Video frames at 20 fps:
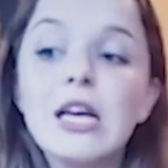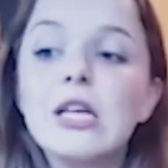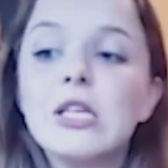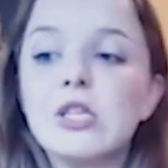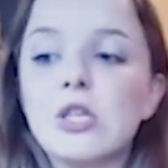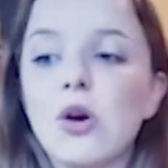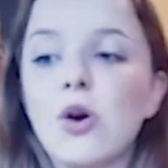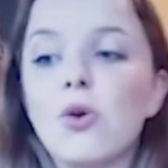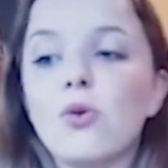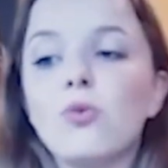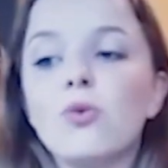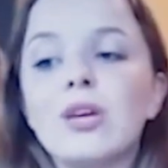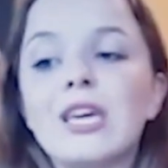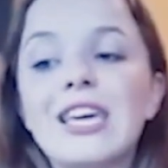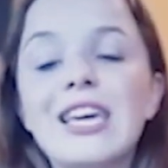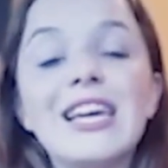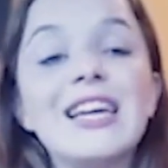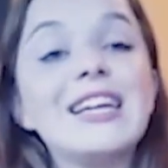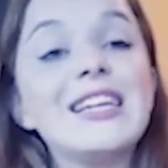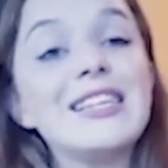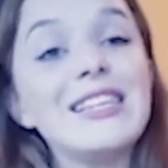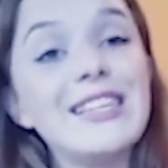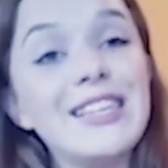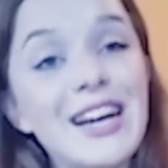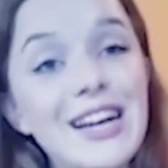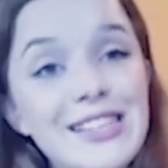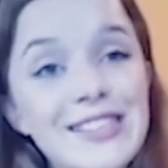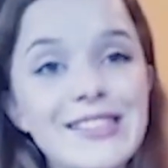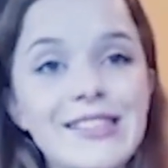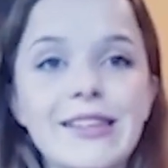So he
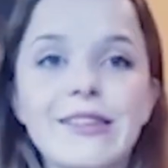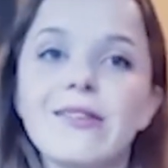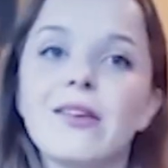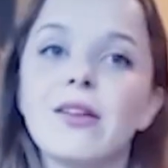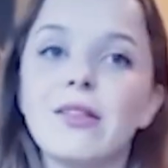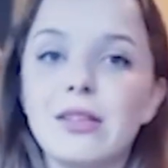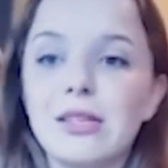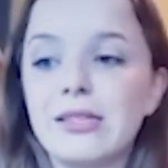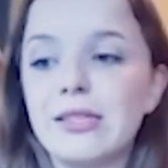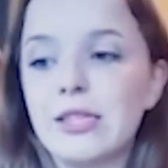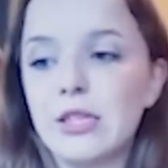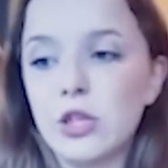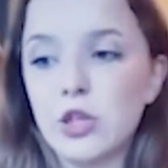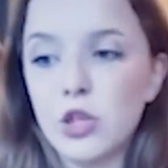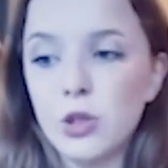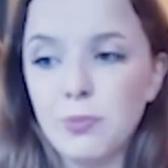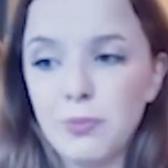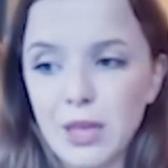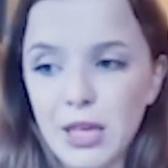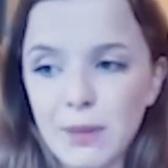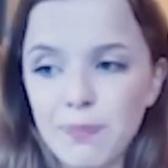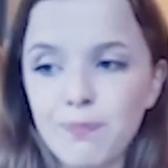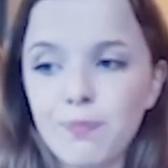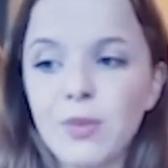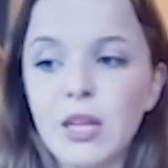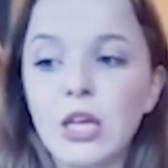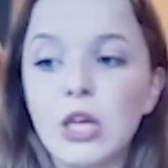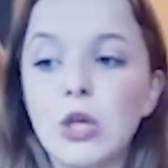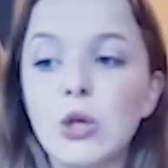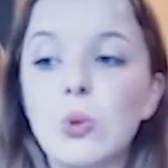doesn't listen to me,
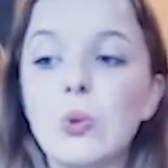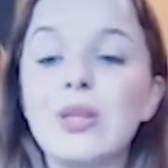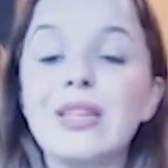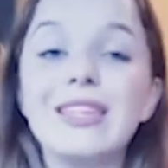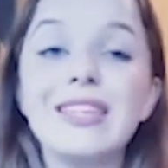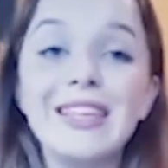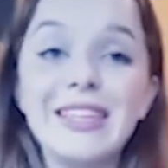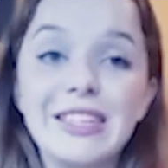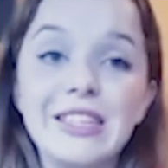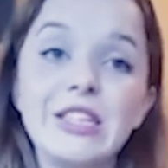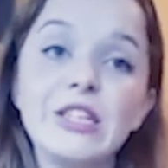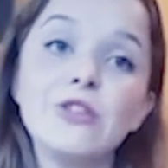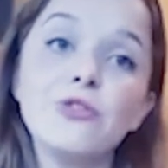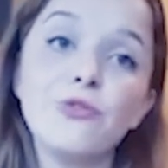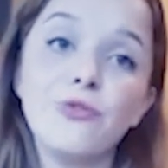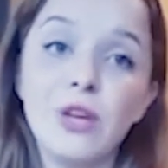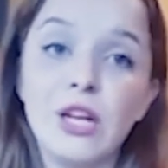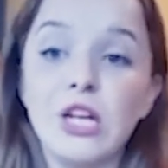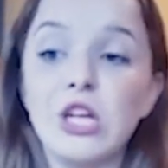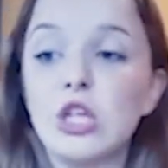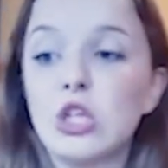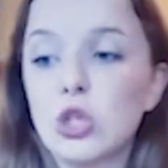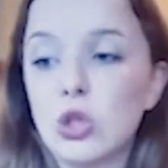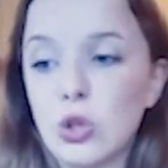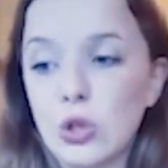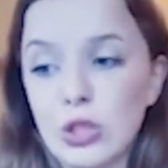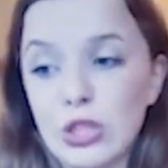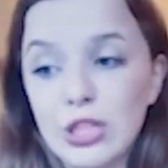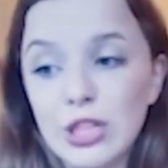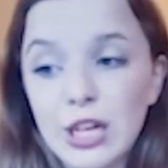you didn't finish
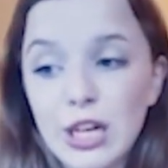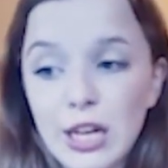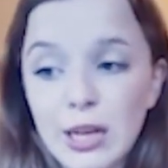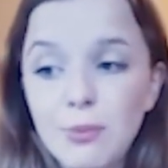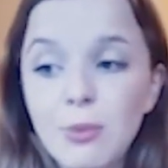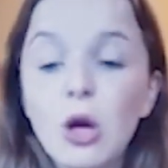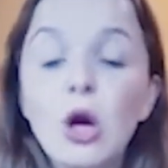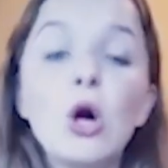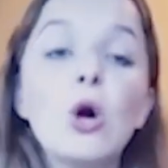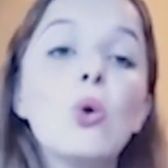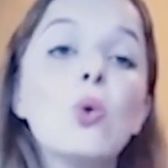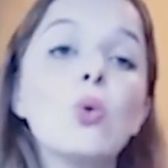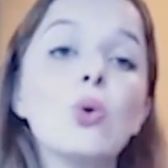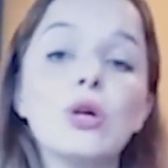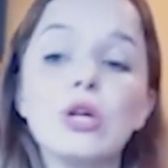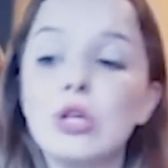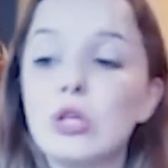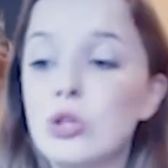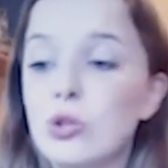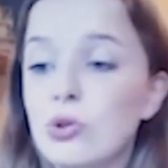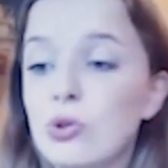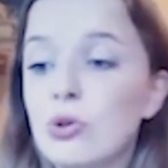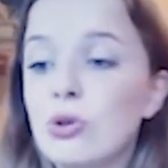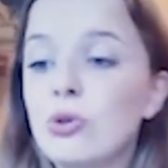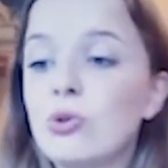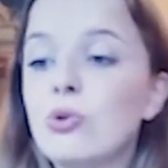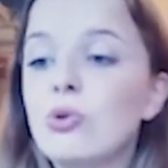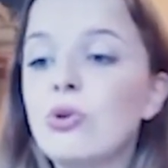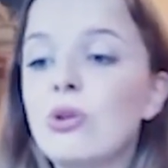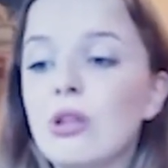on time, or do
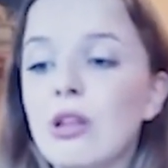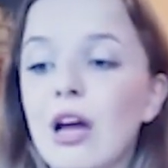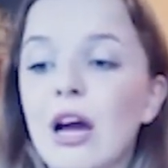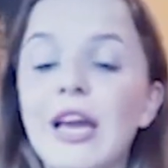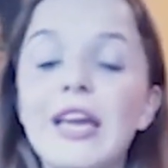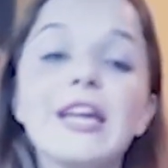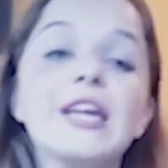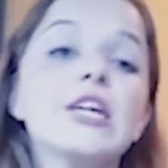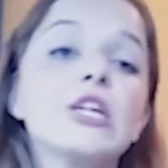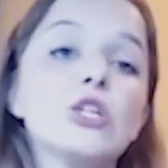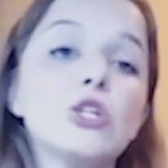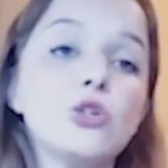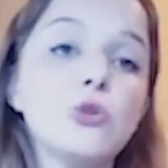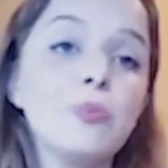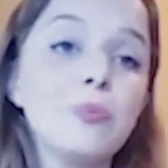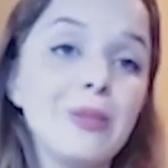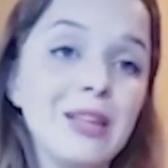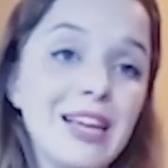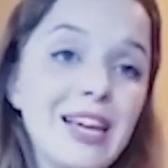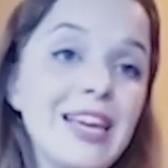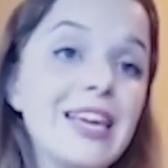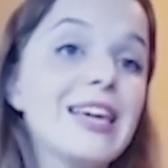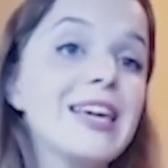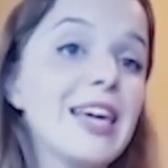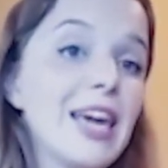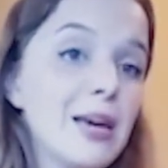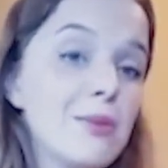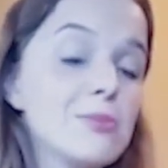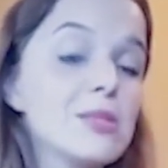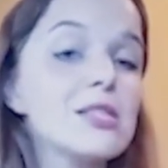you like to play
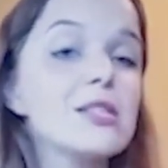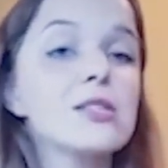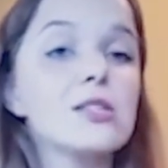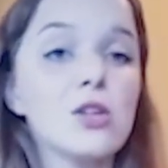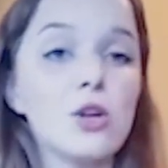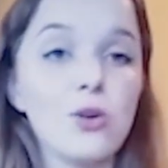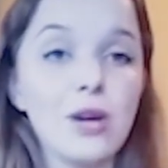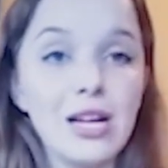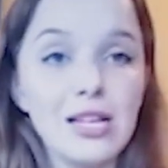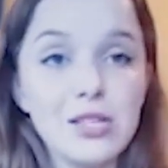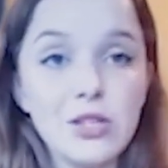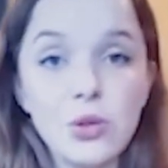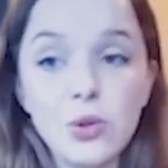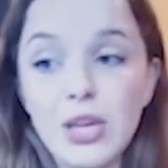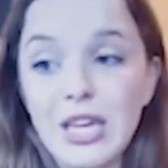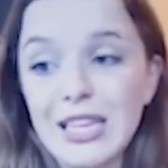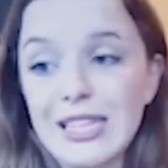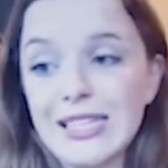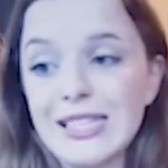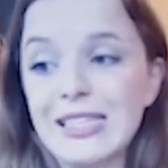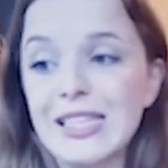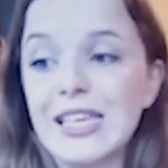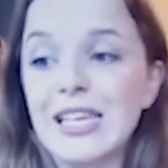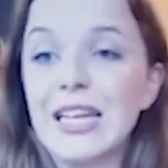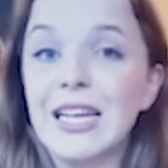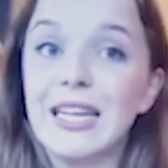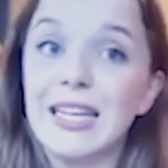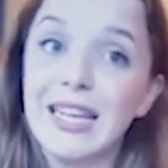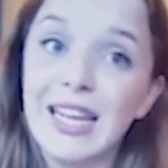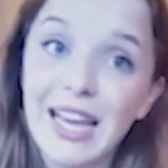games? So as you can see,
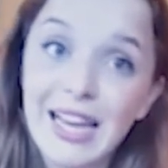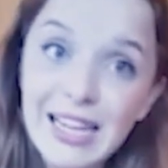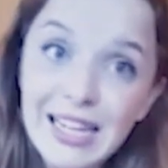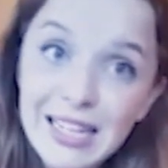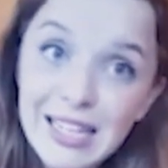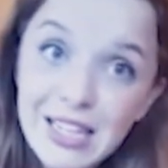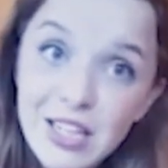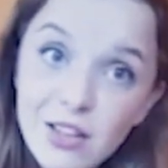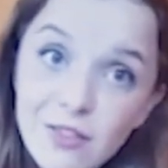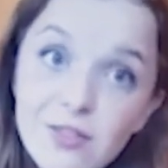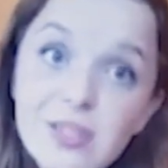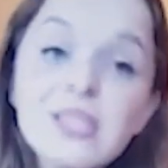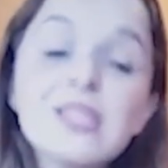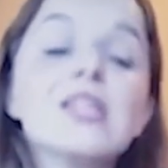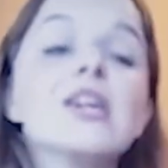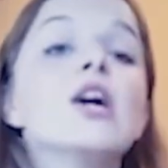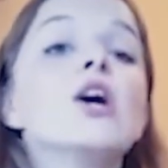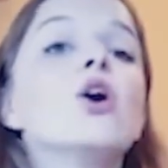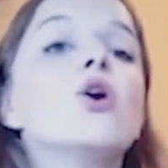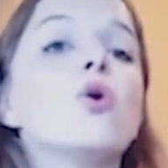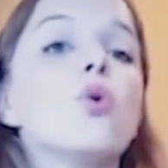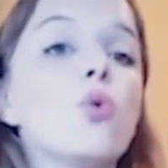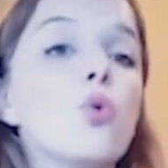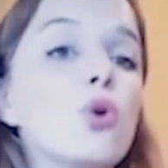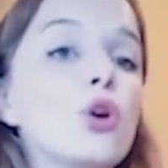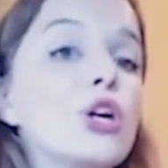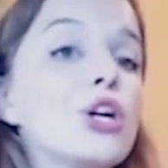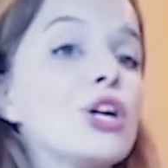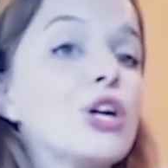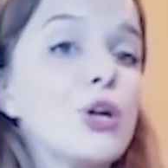negatives
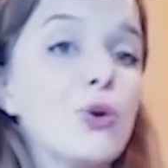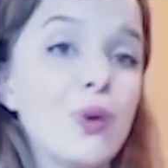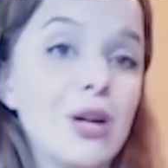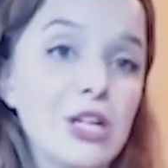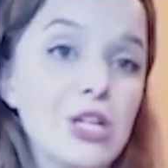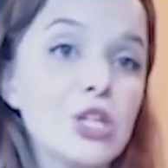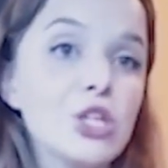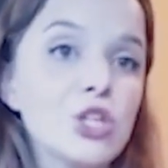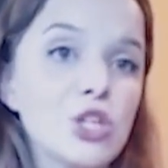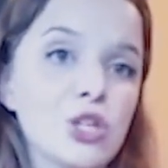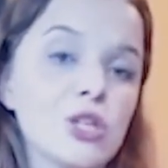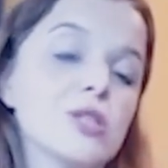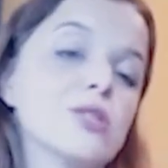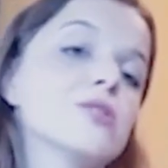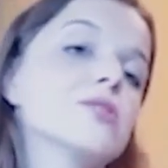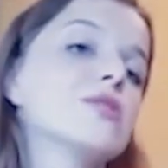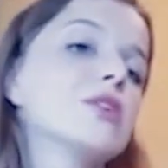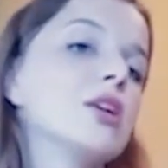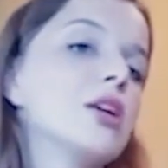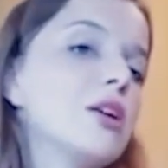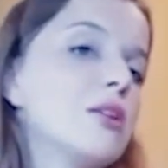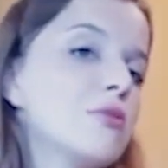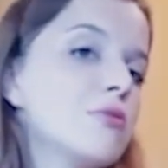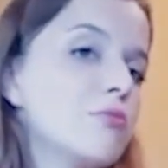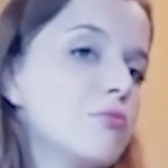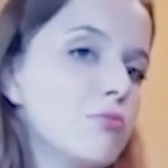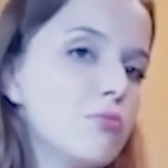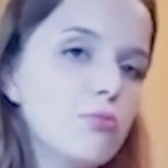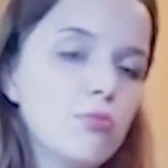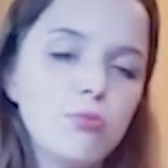or questions in
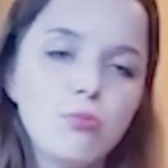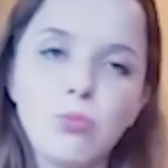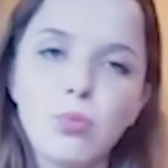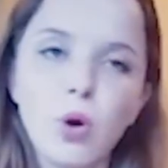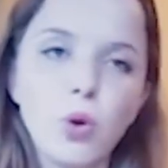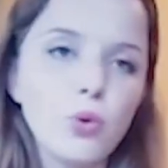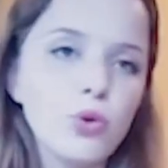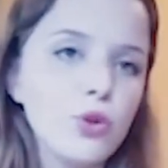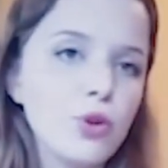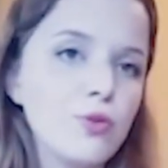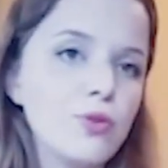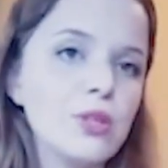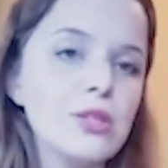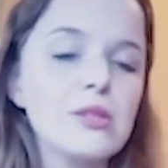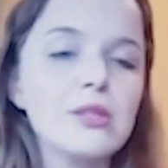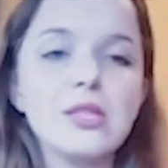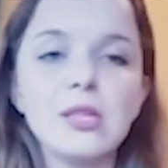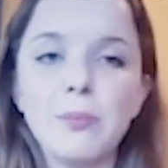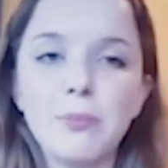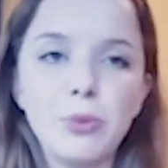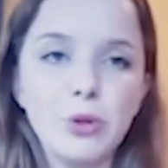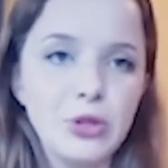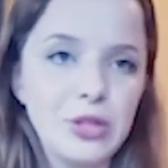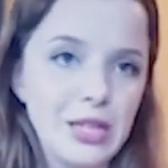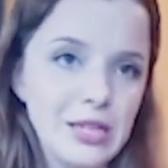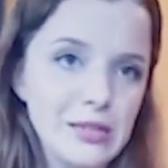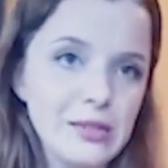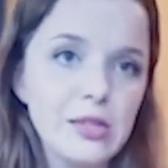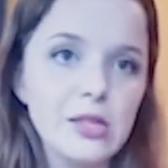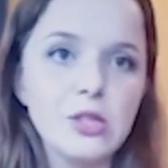both of the simple
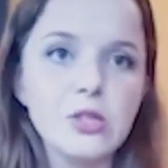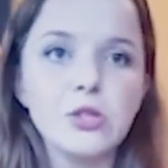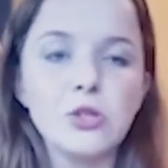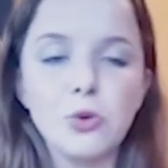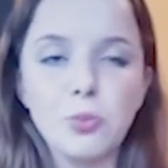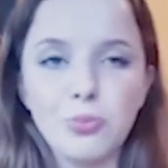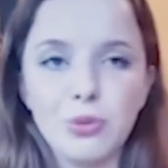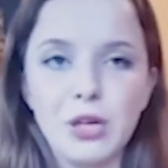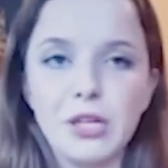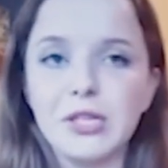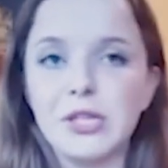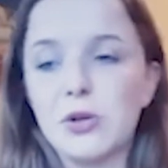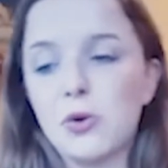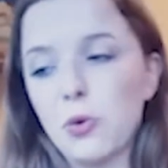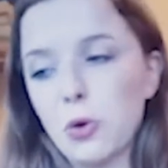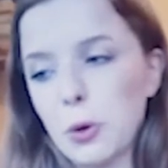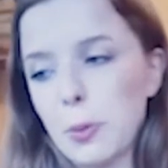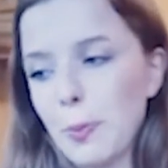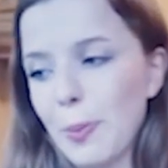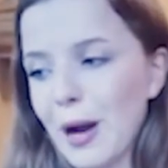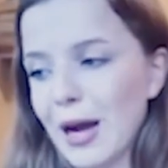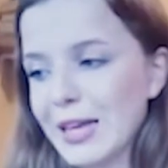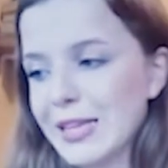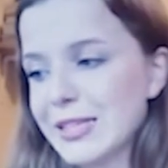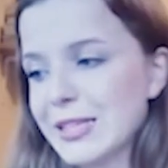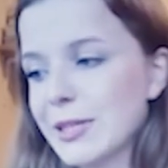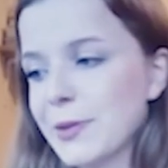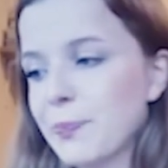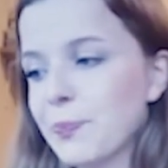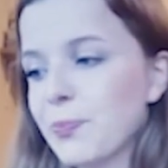tenses, so present or
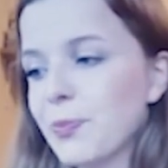past.